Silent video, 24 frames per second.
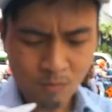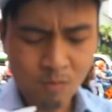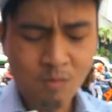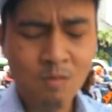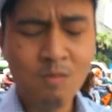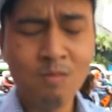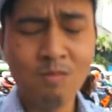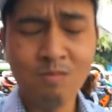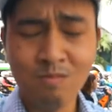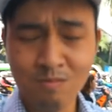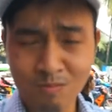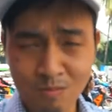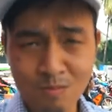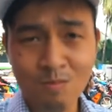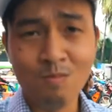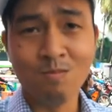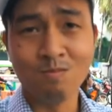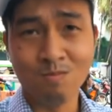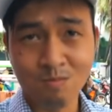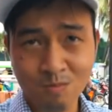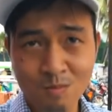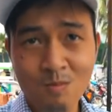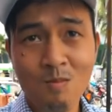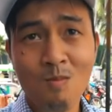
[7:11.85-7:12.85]
Ooh.
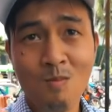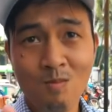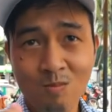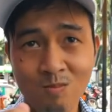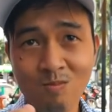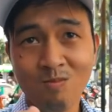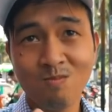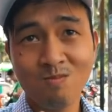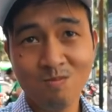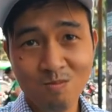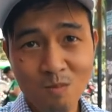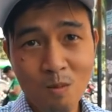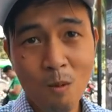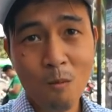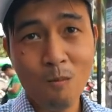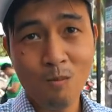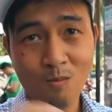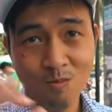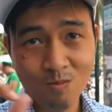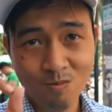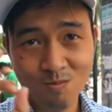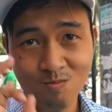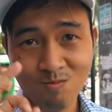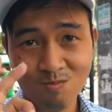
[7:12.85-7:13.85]

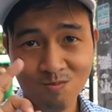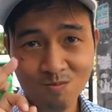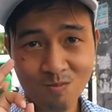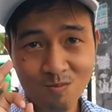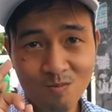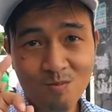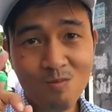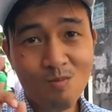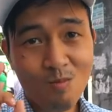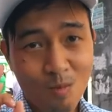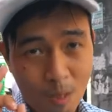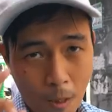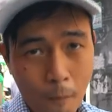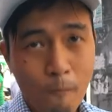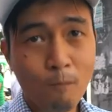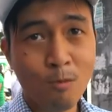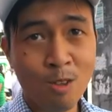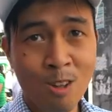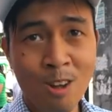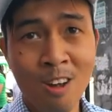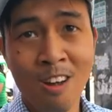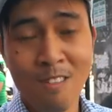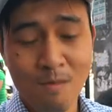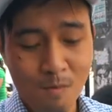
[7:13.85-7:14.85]
Yeah? Is
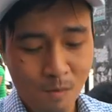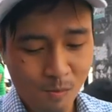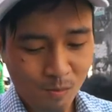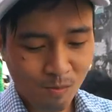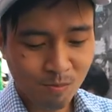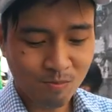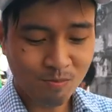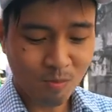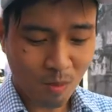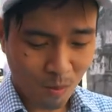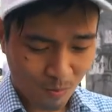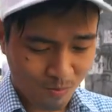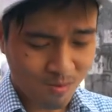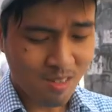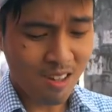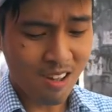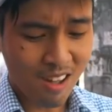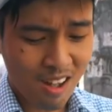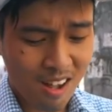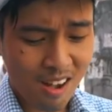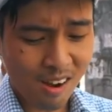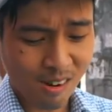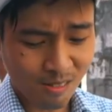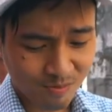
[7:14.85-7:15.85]
that to your liking?
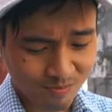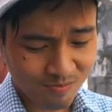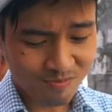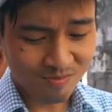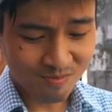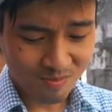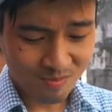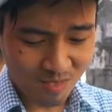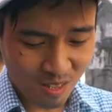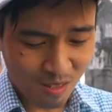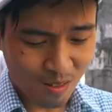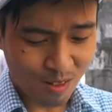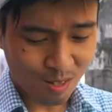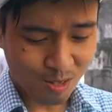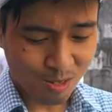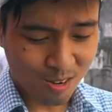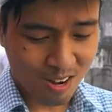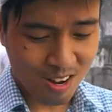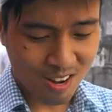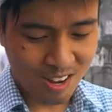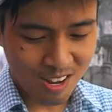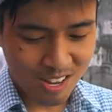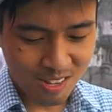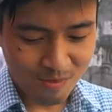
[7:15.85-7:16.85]
Yeah. It was
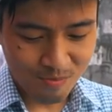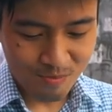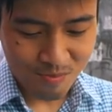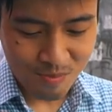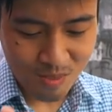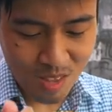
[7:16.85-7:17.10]
really good.